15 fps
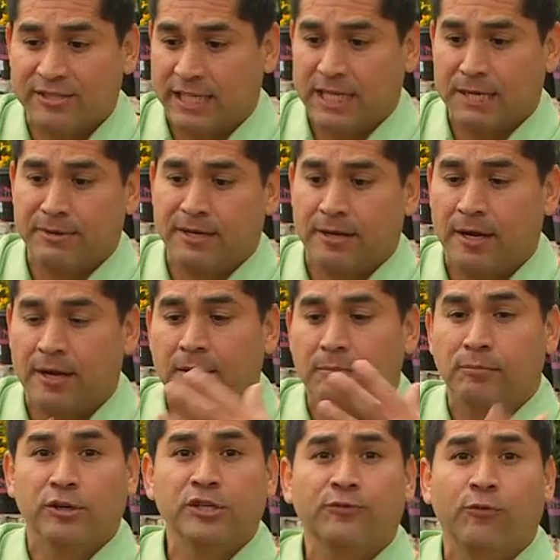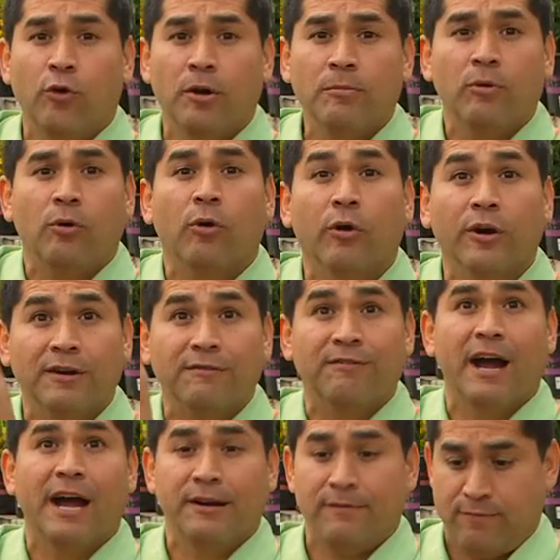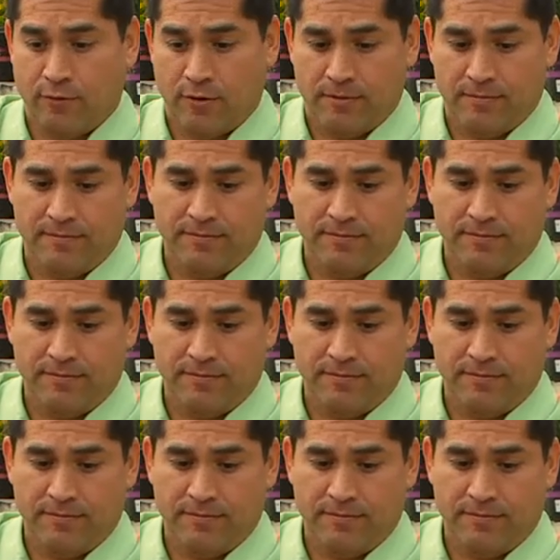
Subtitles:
They come in a bush form or in a vine form.